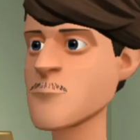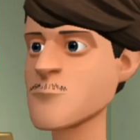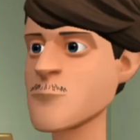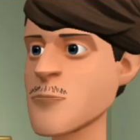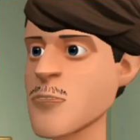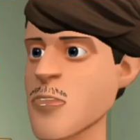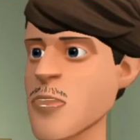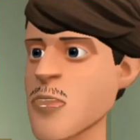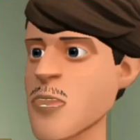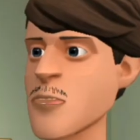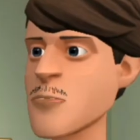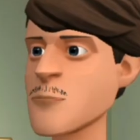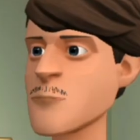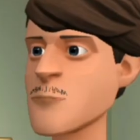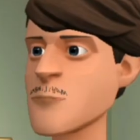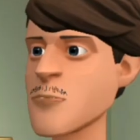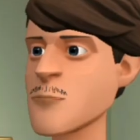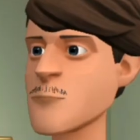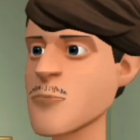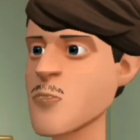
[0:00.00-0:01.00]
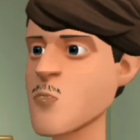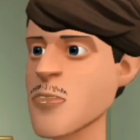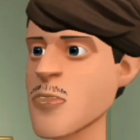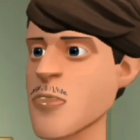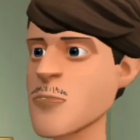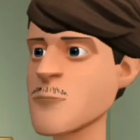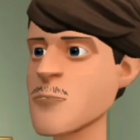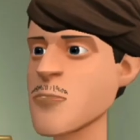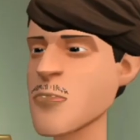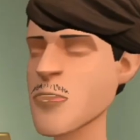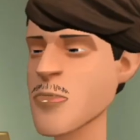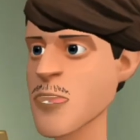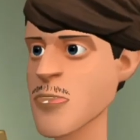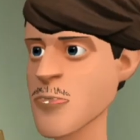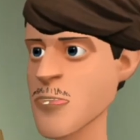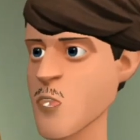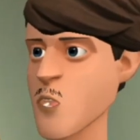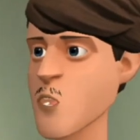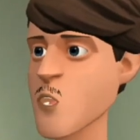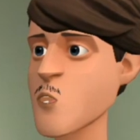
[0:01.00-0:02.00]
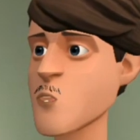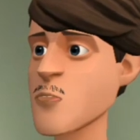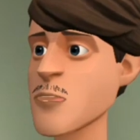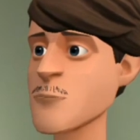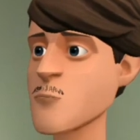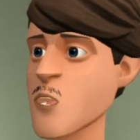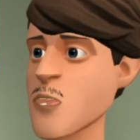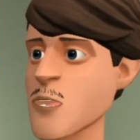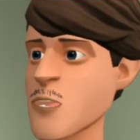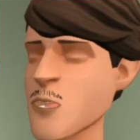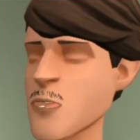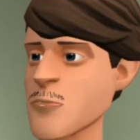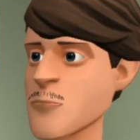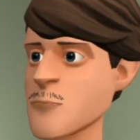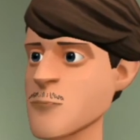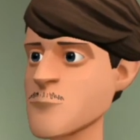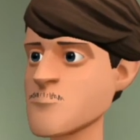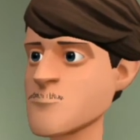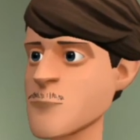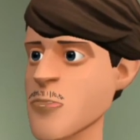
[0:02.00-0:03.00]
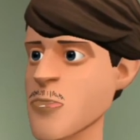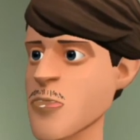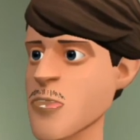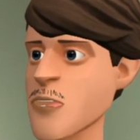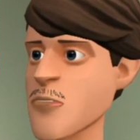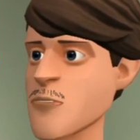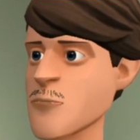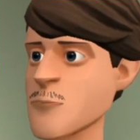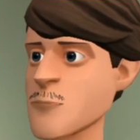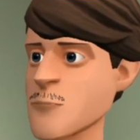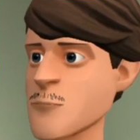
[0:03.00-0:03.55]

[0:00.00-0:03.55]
Kay, I'm going upstairs to do some work. Behave.